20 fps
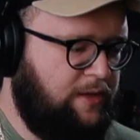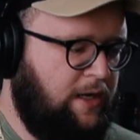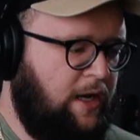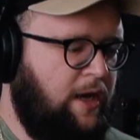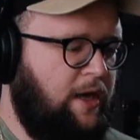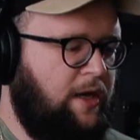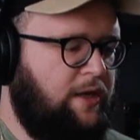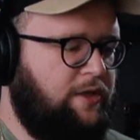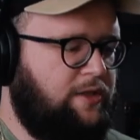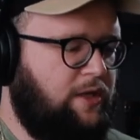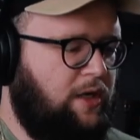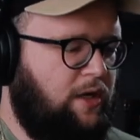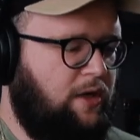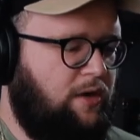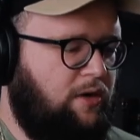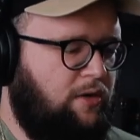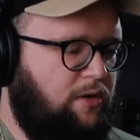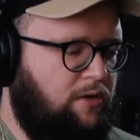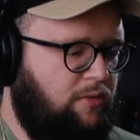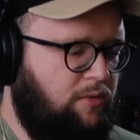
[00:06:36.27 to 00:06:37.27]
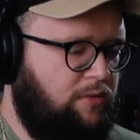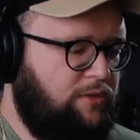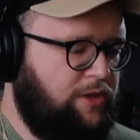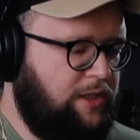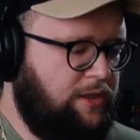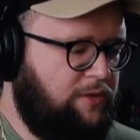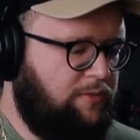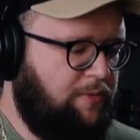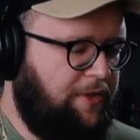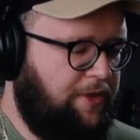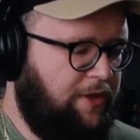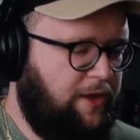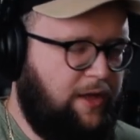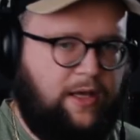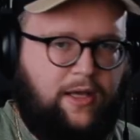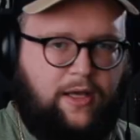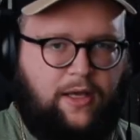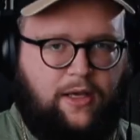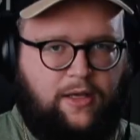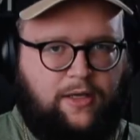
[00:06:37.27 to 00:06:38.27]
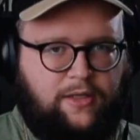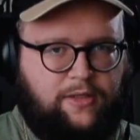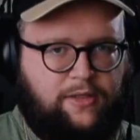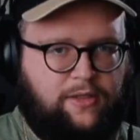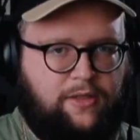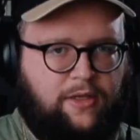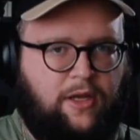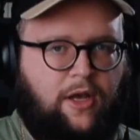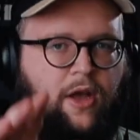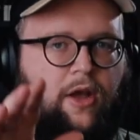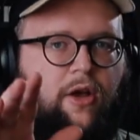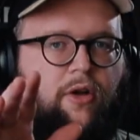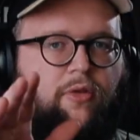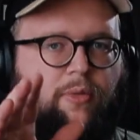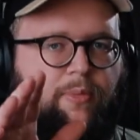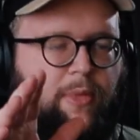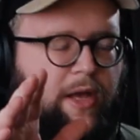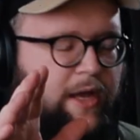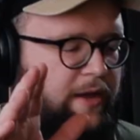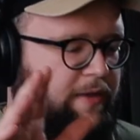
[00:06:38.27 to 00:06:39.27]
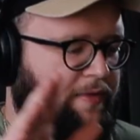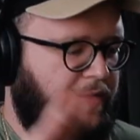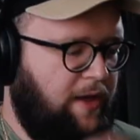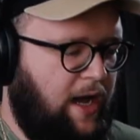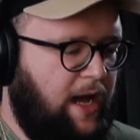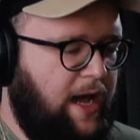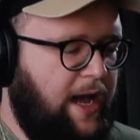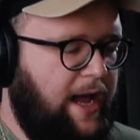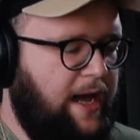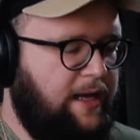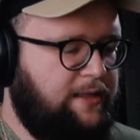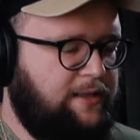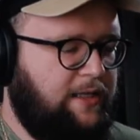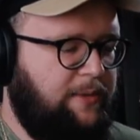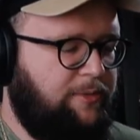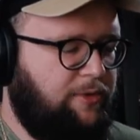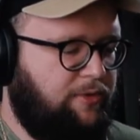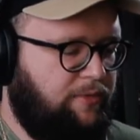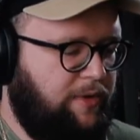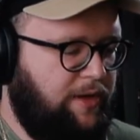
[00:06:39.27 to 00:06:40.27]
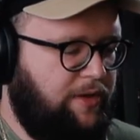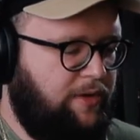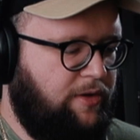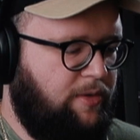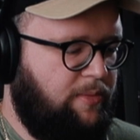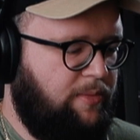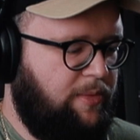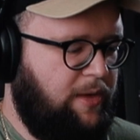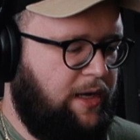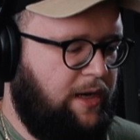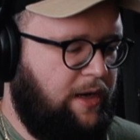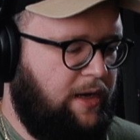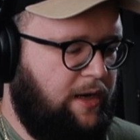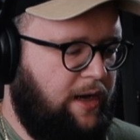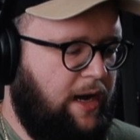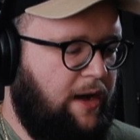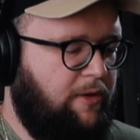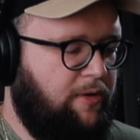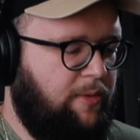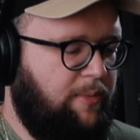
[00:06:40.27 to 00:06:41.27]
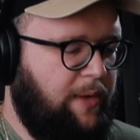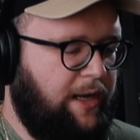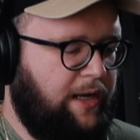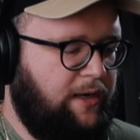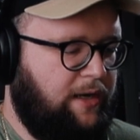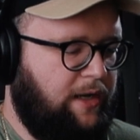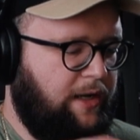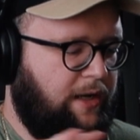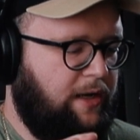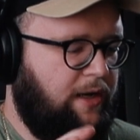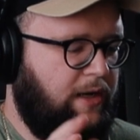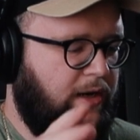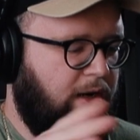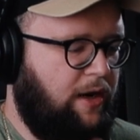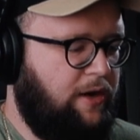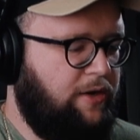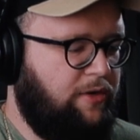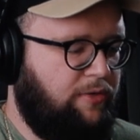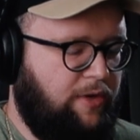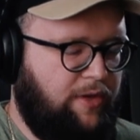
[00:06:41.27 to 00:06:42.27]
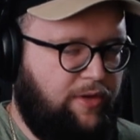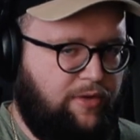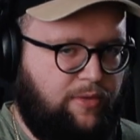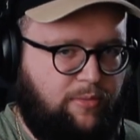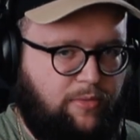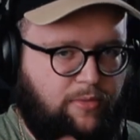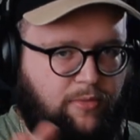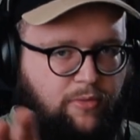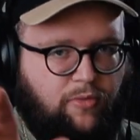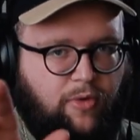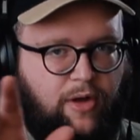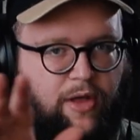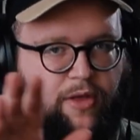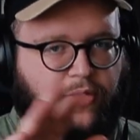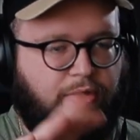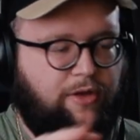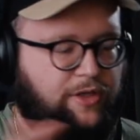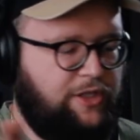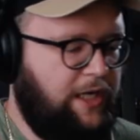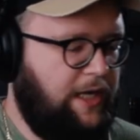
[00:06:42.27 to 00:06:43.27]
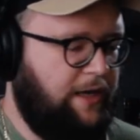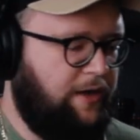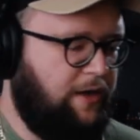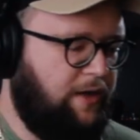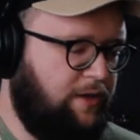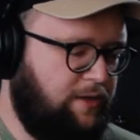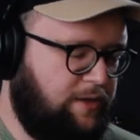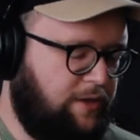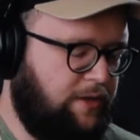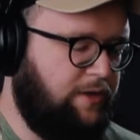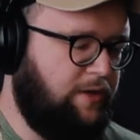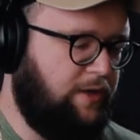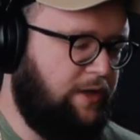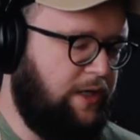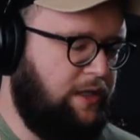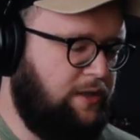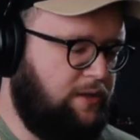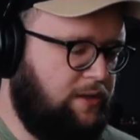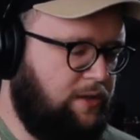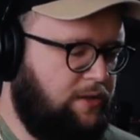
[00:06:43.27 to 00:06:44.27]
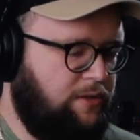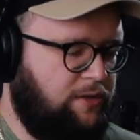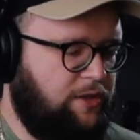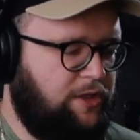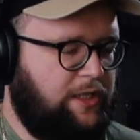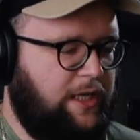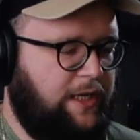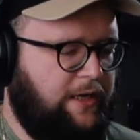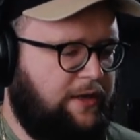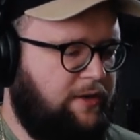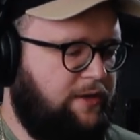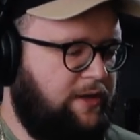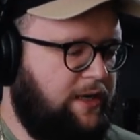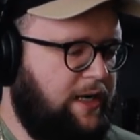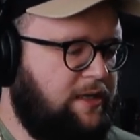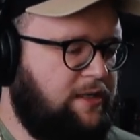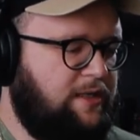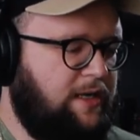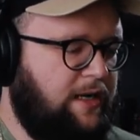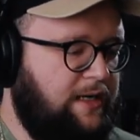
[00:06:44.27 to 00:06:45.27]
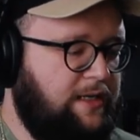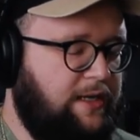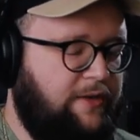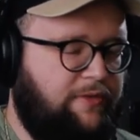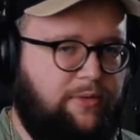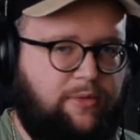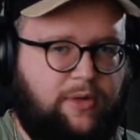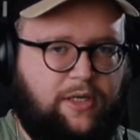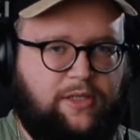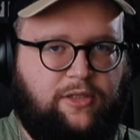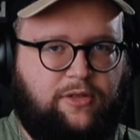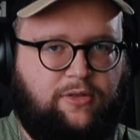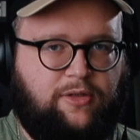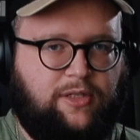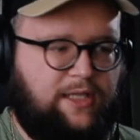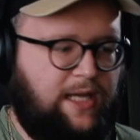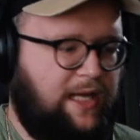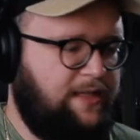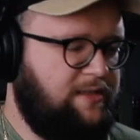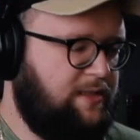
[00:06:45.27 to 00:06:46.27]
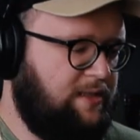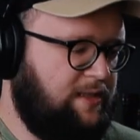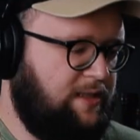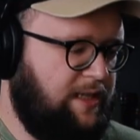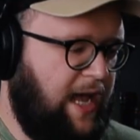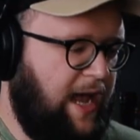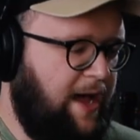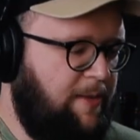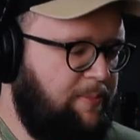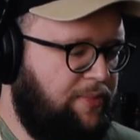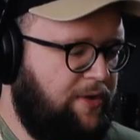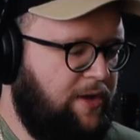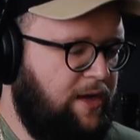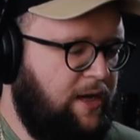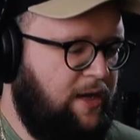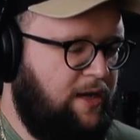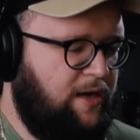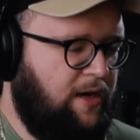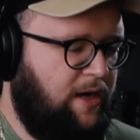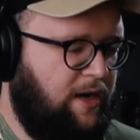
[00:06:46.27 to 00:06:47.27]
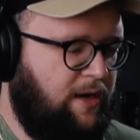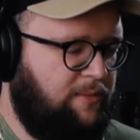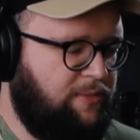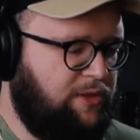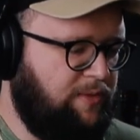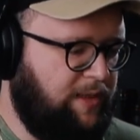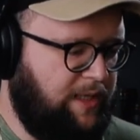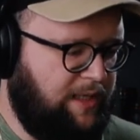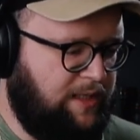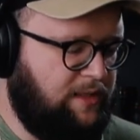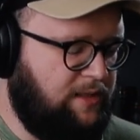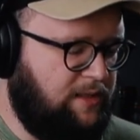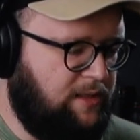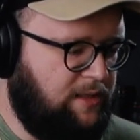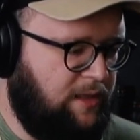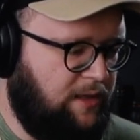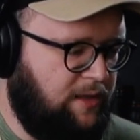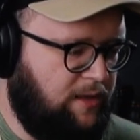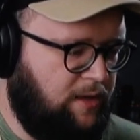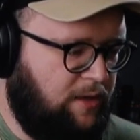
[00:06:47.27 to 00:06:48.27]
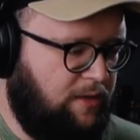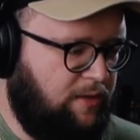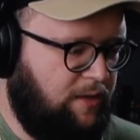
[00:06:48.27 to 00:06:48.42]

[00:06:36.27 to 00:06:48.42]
So just with the keys, we made the hi-hat to keep the rhythm, and now we're making like an under rhythm with the shaker and turn the keys into a shaker. The next thing I definitely want to do is that snap, so we can get the snare going.